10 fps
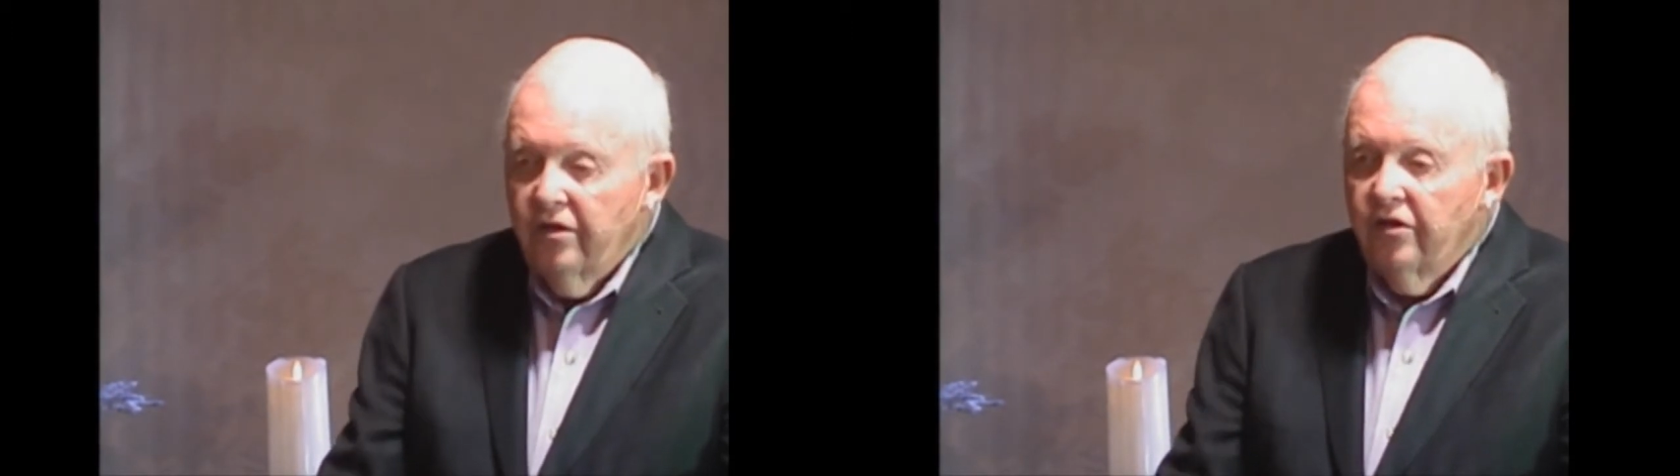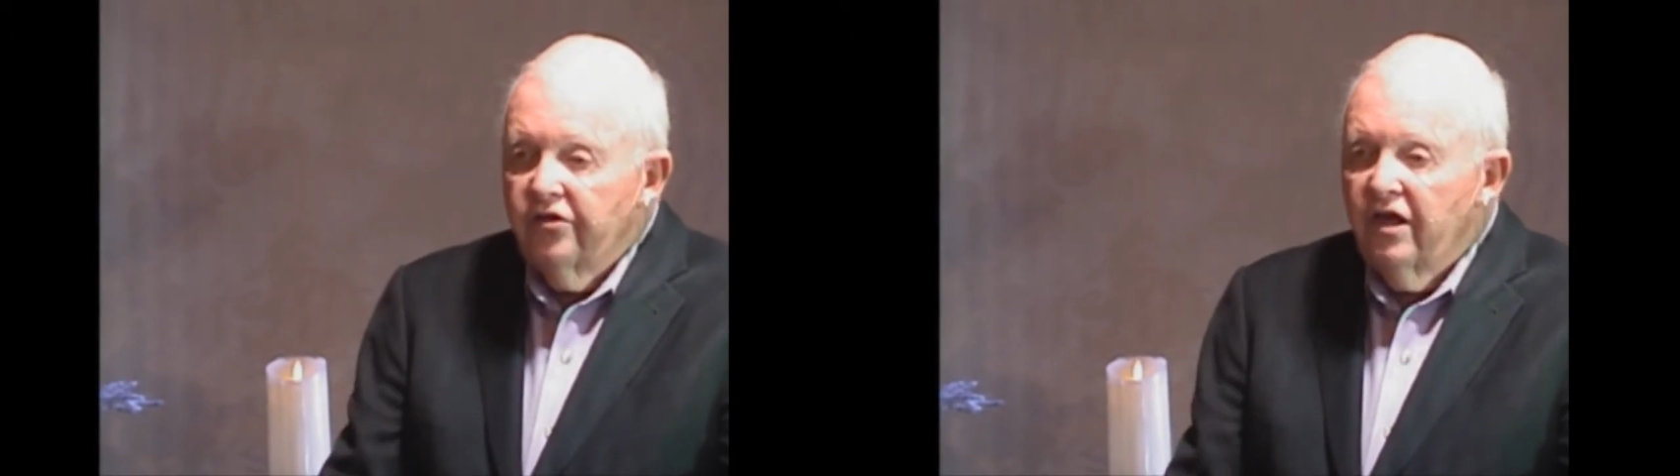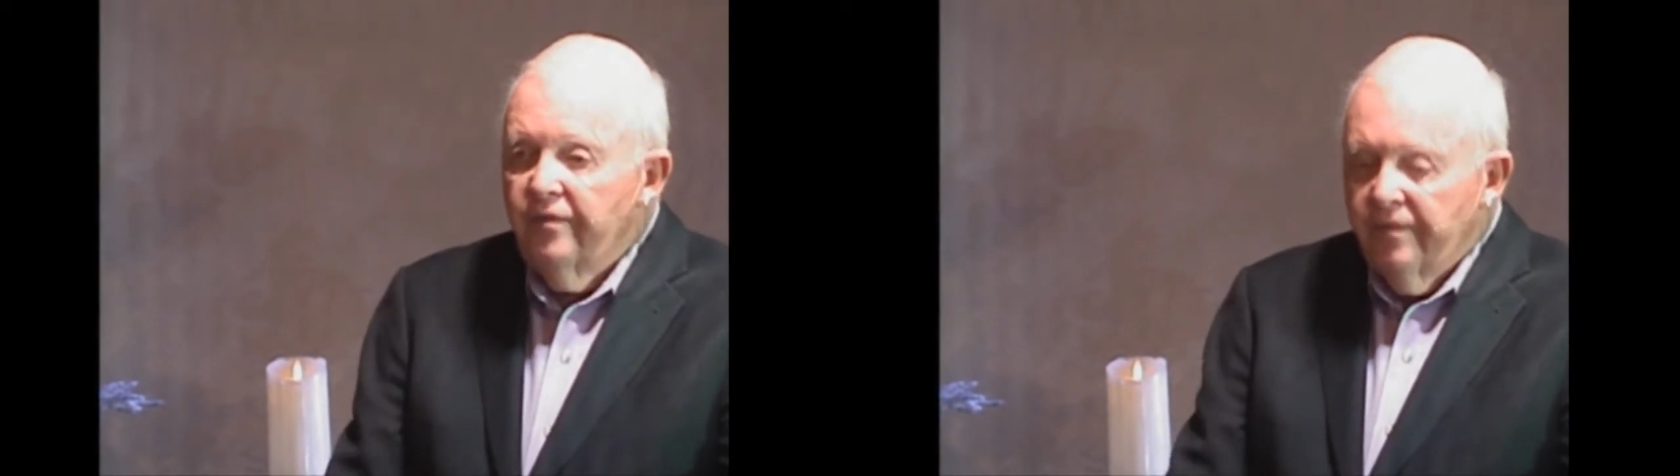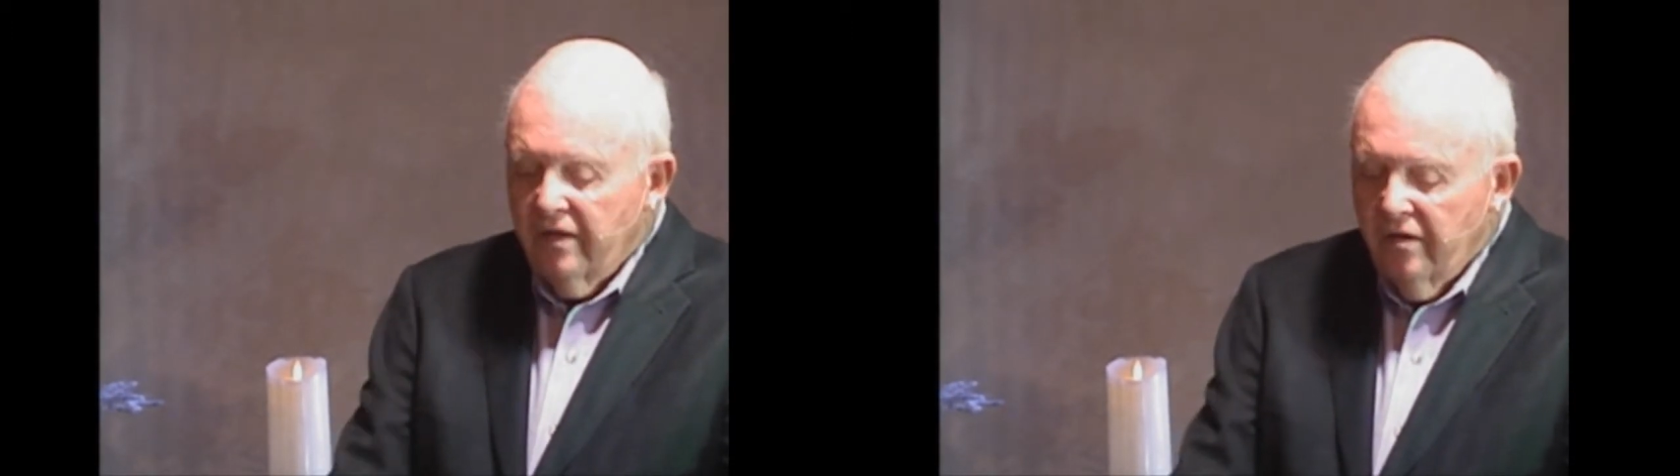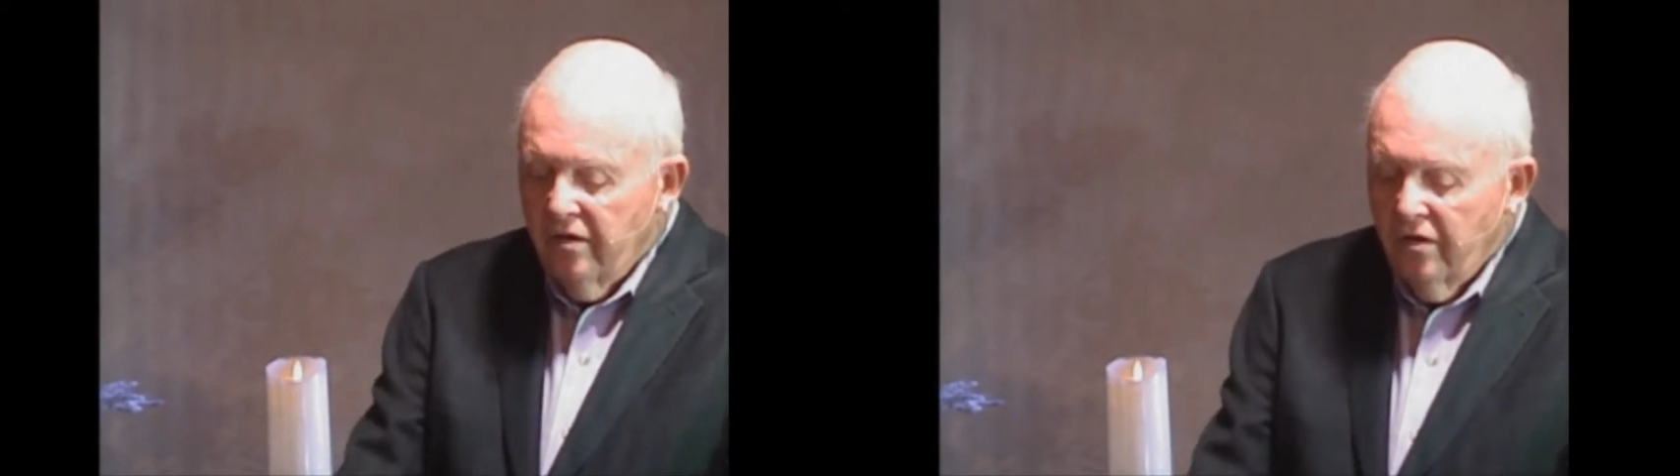You see,
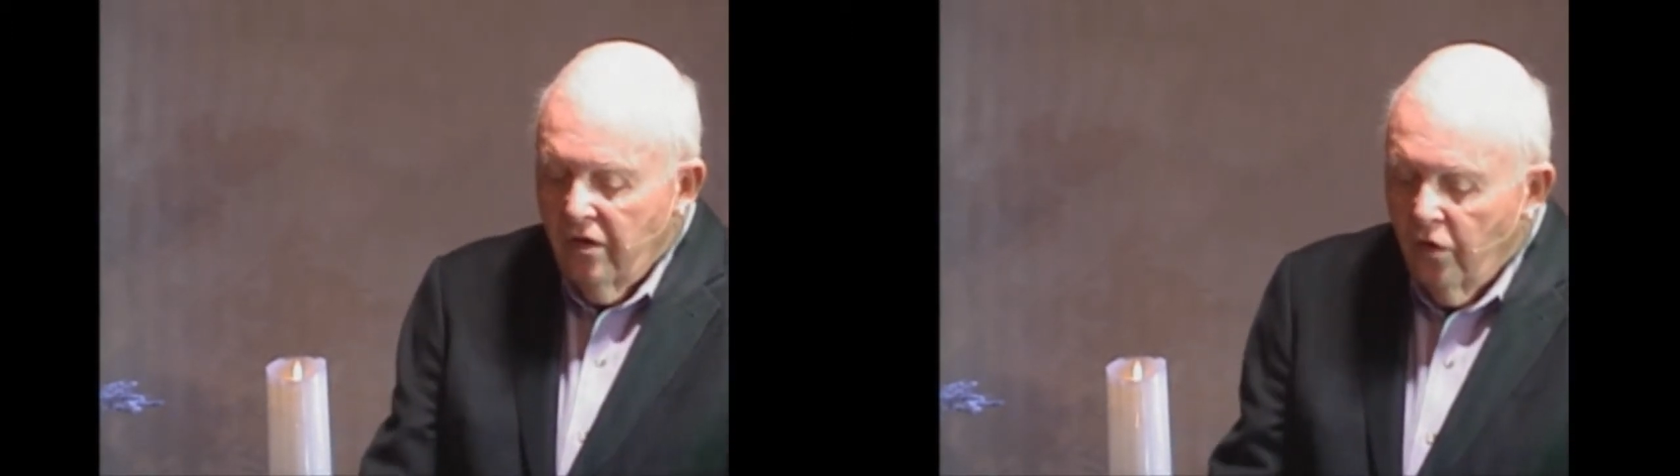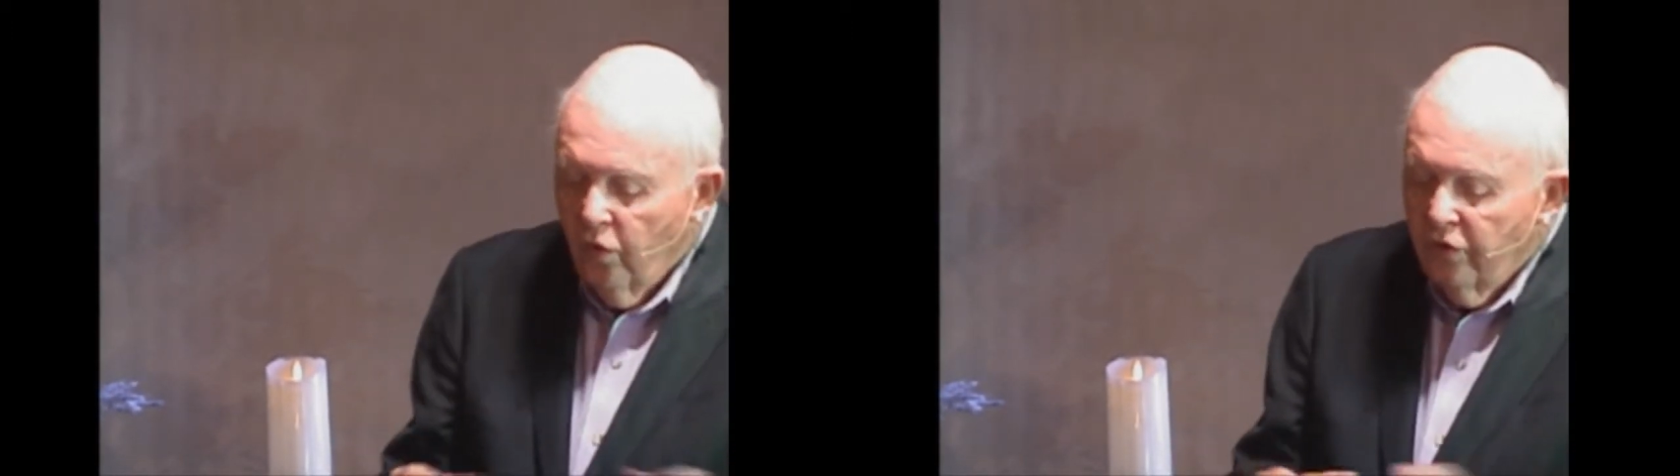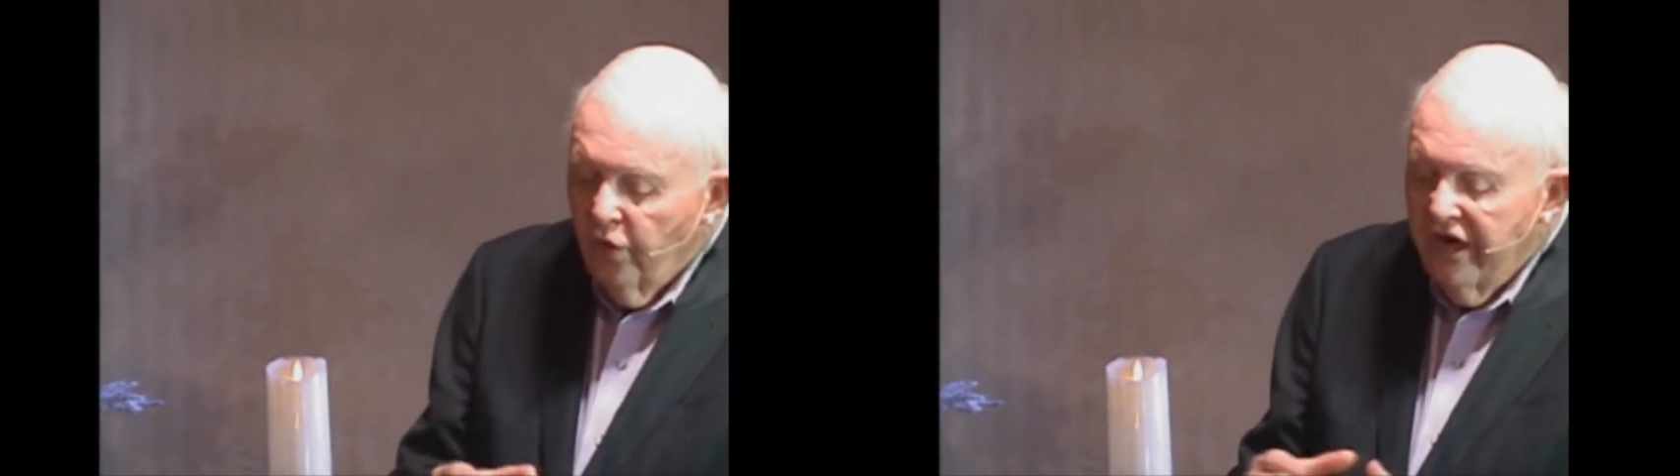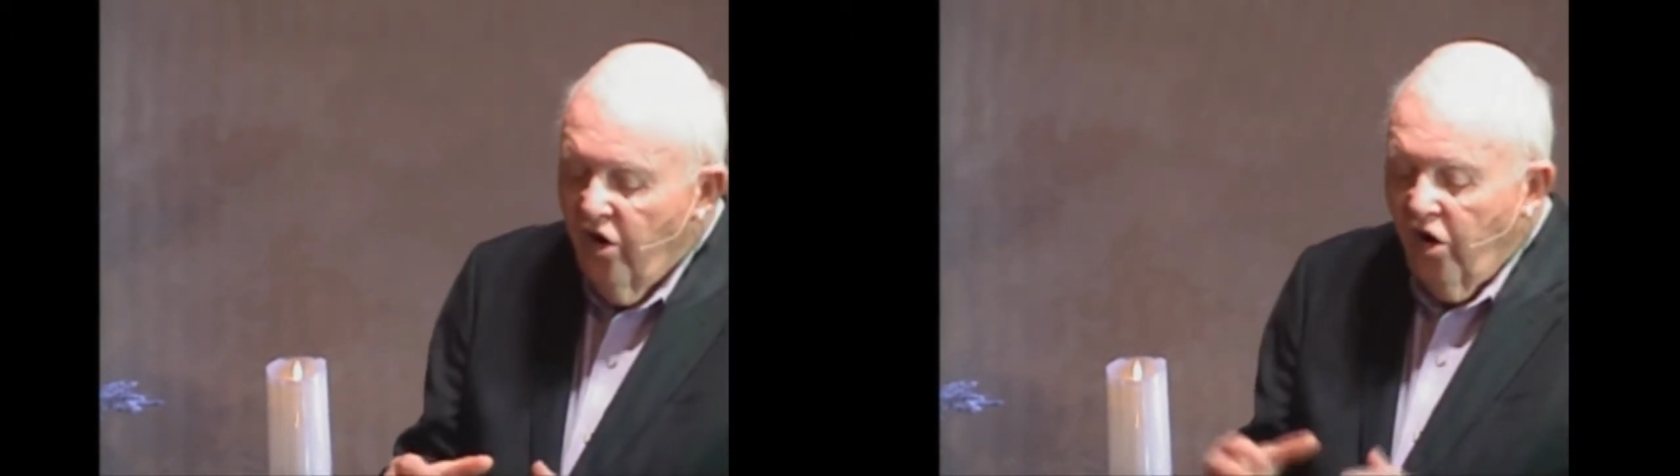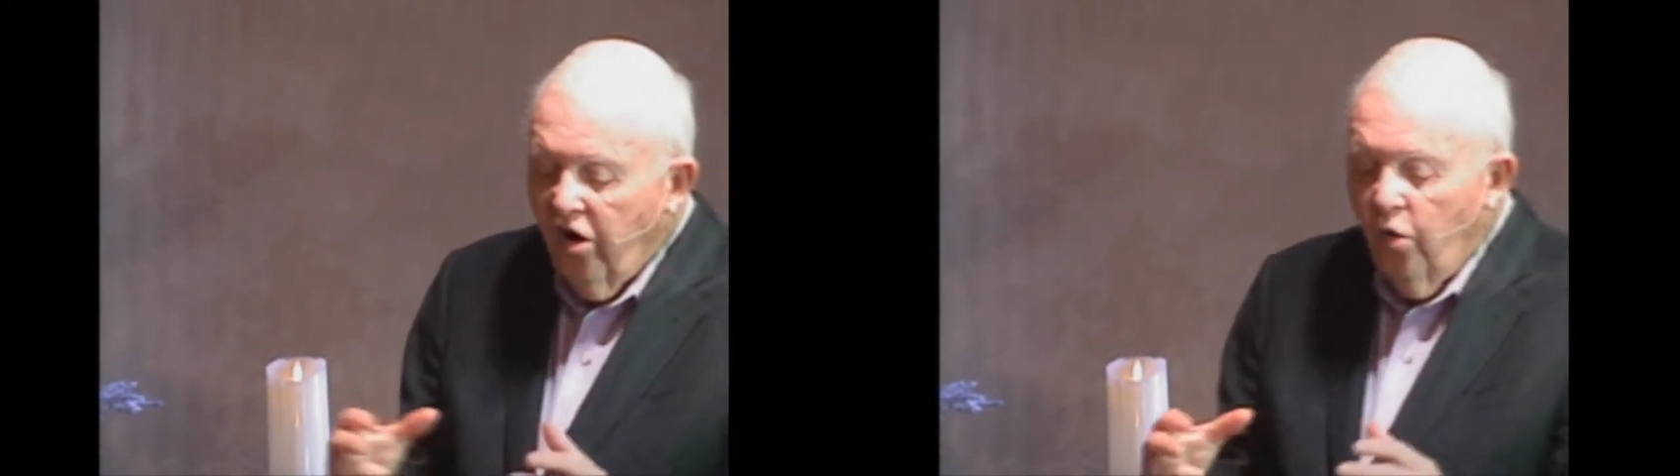when we
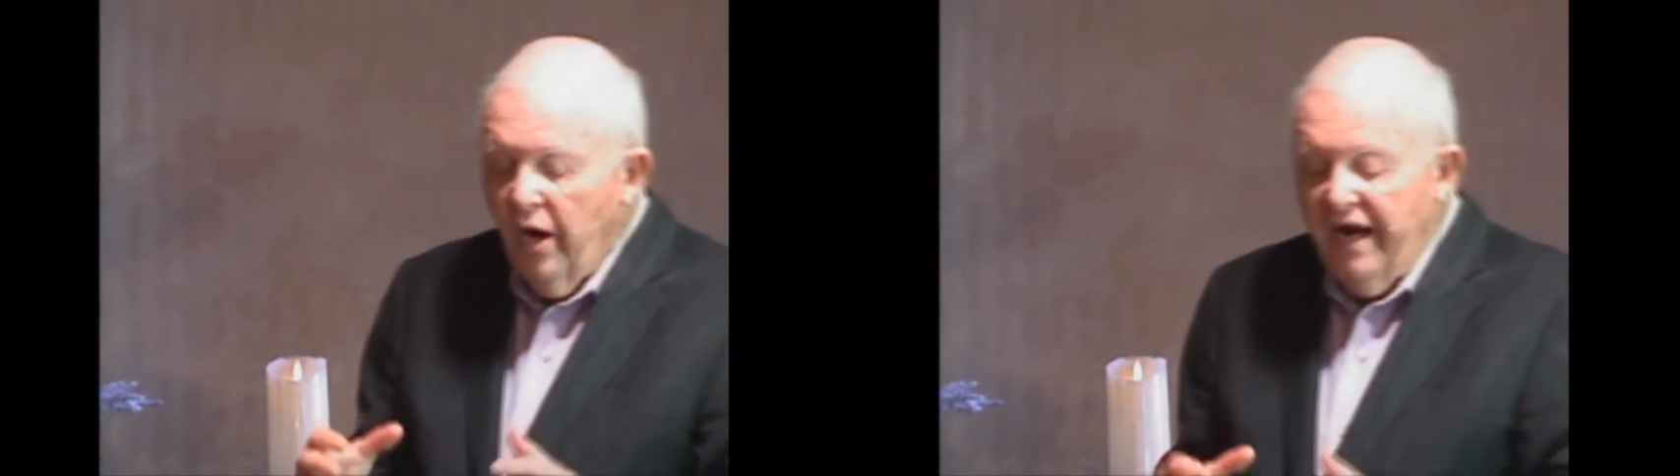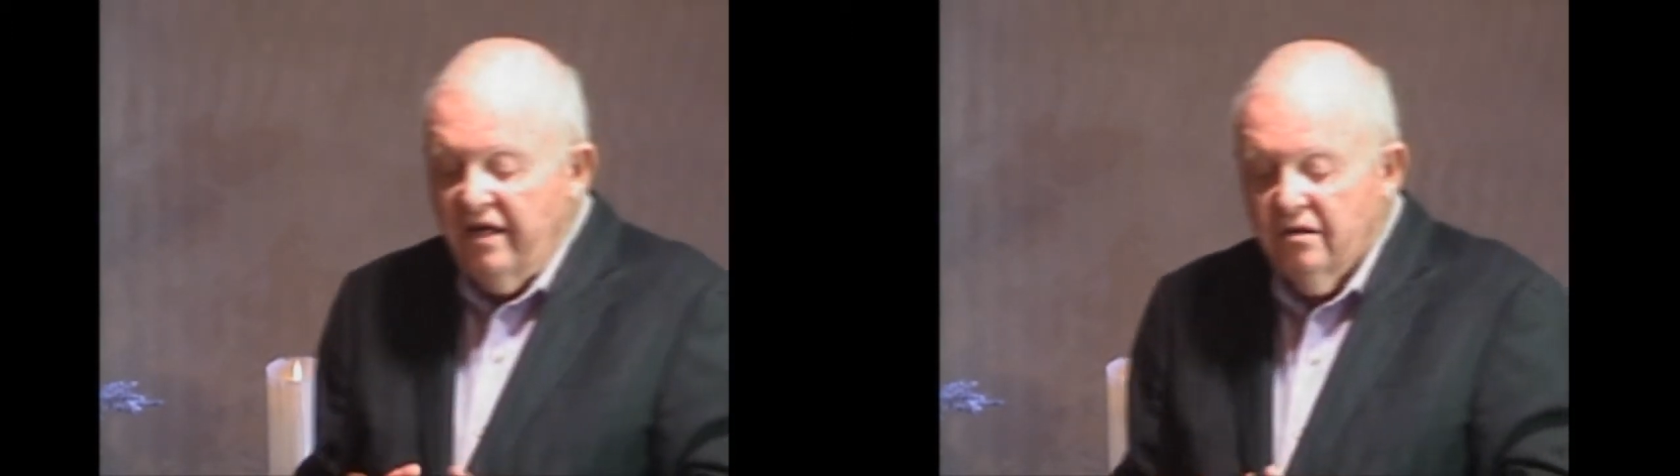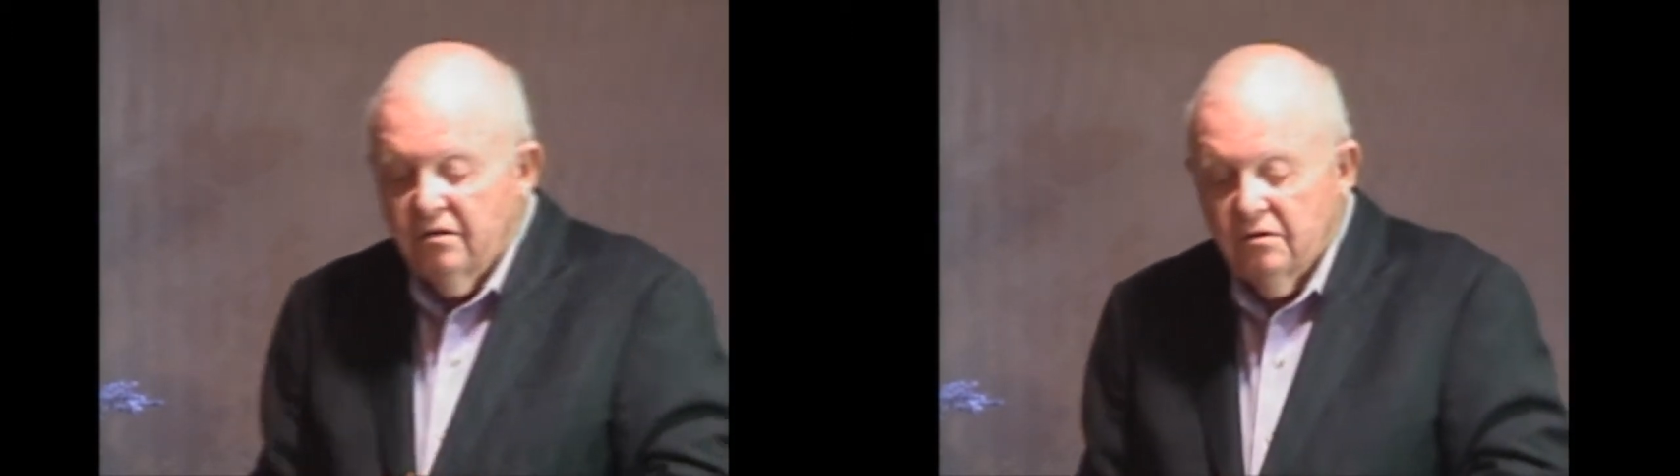are awake,